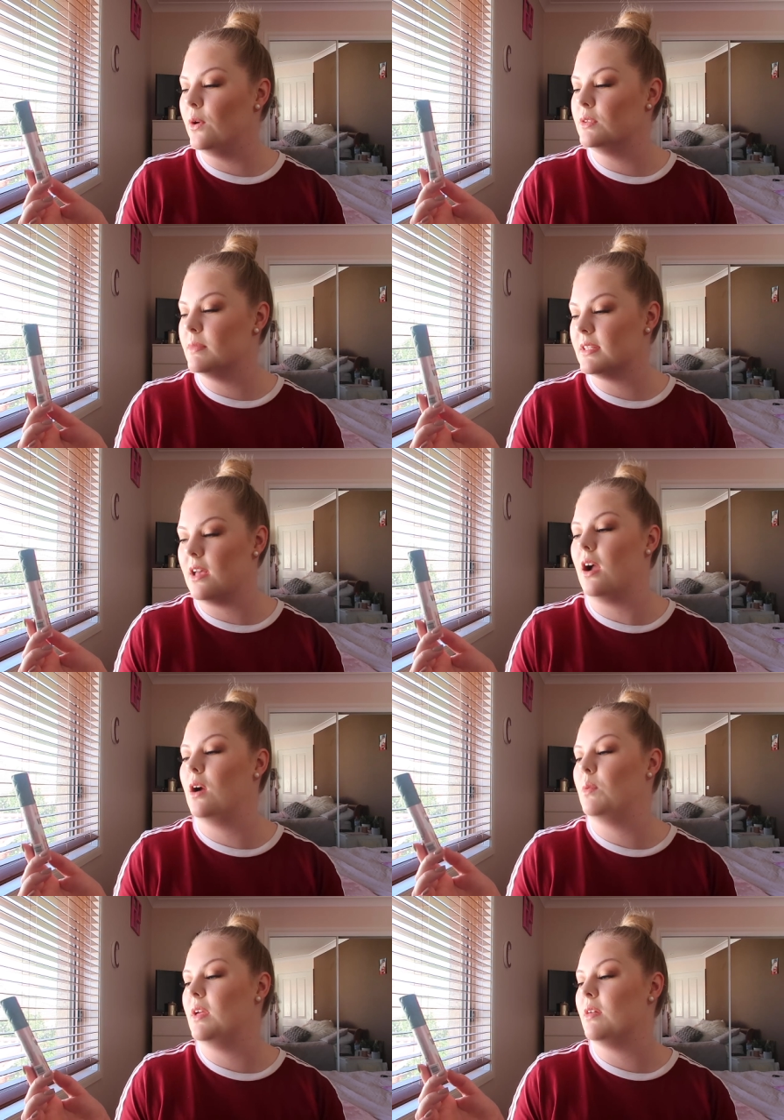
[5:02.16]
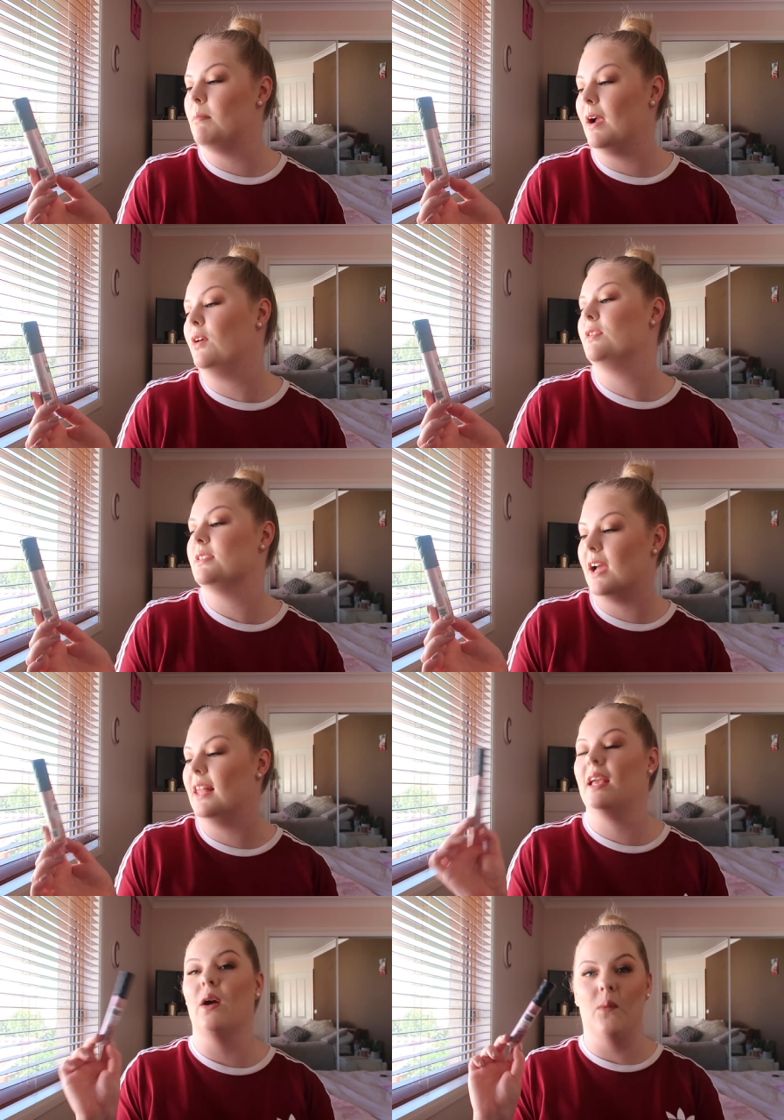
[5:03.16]
Hold Mascara with Micro
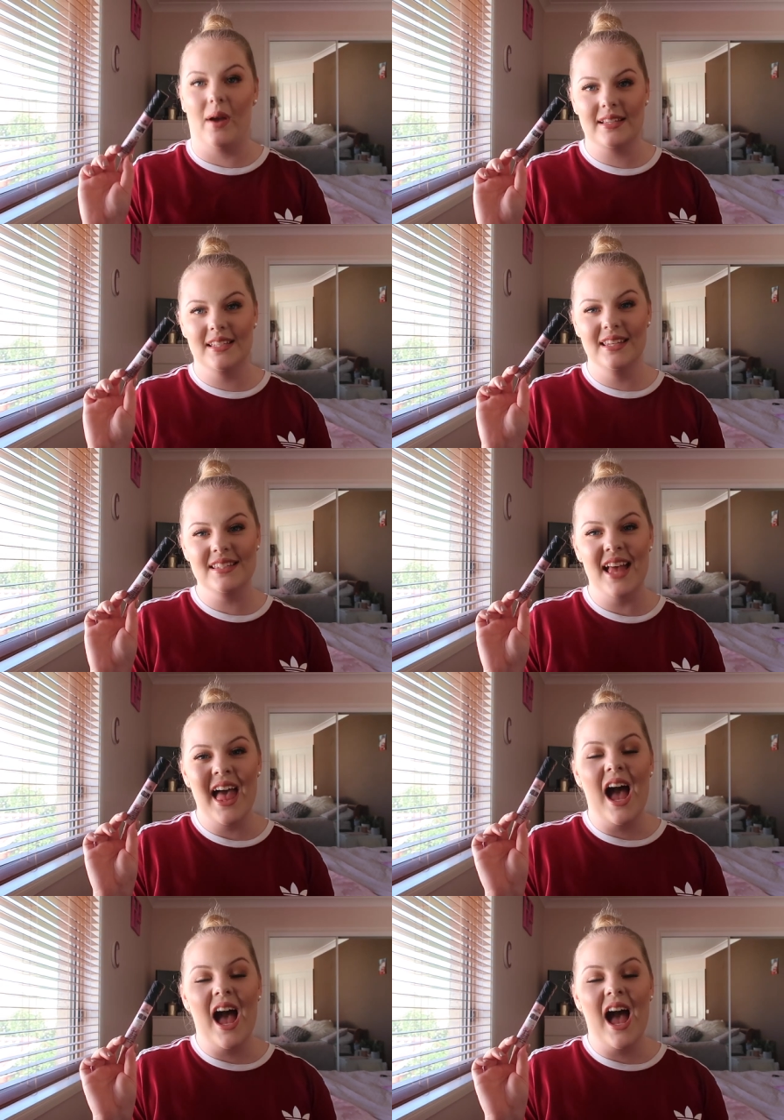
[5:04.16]
Styling Waxes.